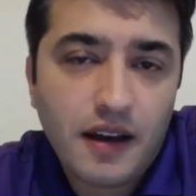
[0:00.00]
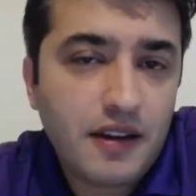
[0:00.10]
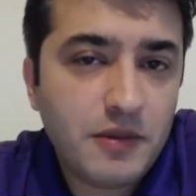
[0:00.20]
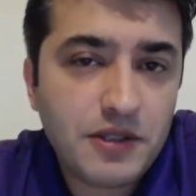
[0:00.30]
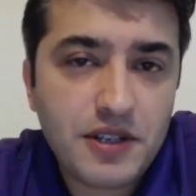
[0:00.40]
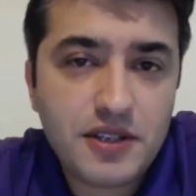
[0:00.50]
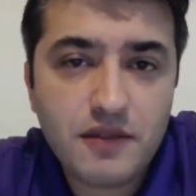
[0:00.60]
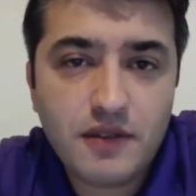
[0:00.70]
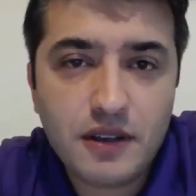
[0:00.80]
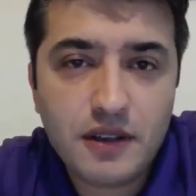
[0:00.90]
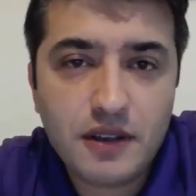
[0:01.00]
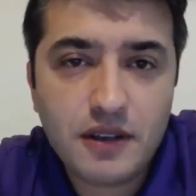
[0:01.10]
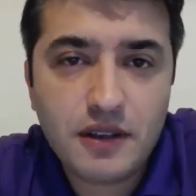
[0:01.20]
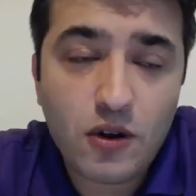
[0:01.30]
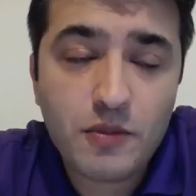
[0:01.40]
I have been receiving
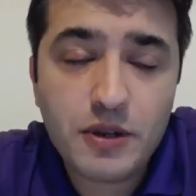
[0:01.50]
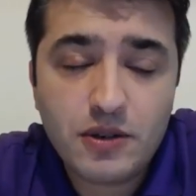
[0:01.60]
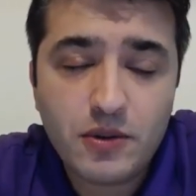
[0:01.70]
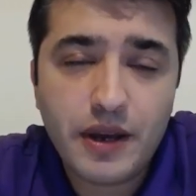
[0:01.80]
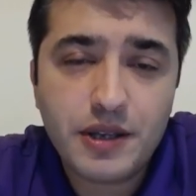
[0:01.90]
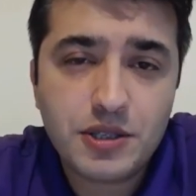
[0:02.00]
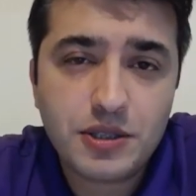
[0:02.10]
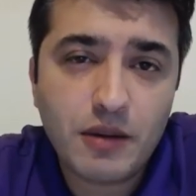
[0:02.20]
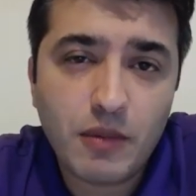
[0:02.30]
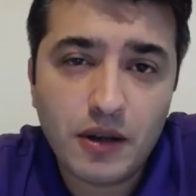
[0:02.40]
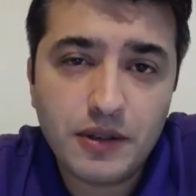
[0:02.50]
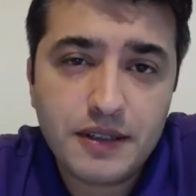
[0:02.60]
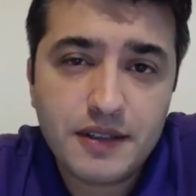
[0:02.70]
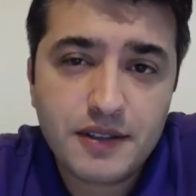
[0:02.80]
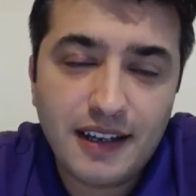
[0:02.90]
so many questions about
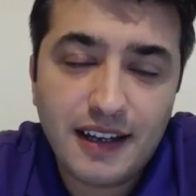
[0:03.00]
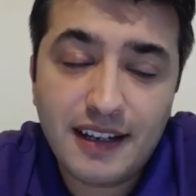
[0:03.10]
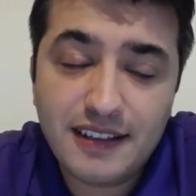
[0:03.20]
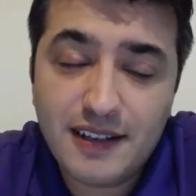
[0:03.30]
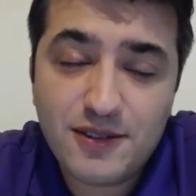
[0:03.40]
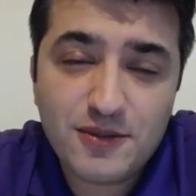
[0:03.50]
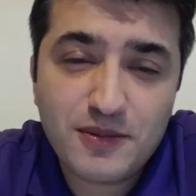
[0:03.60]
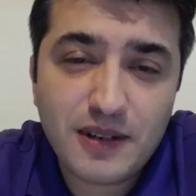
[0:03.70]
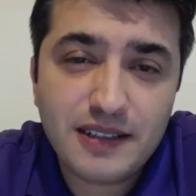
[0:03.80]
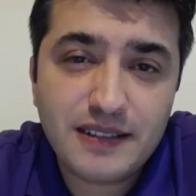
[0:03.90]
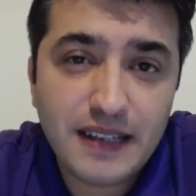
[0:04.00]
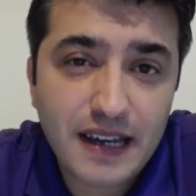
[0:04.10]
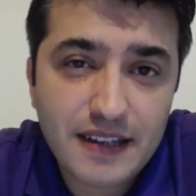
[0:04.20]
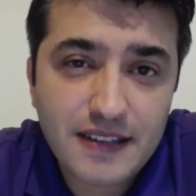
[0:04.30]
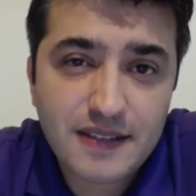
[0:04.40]
it, and as you might
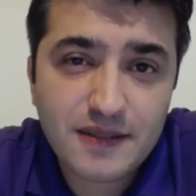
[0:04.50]
guess,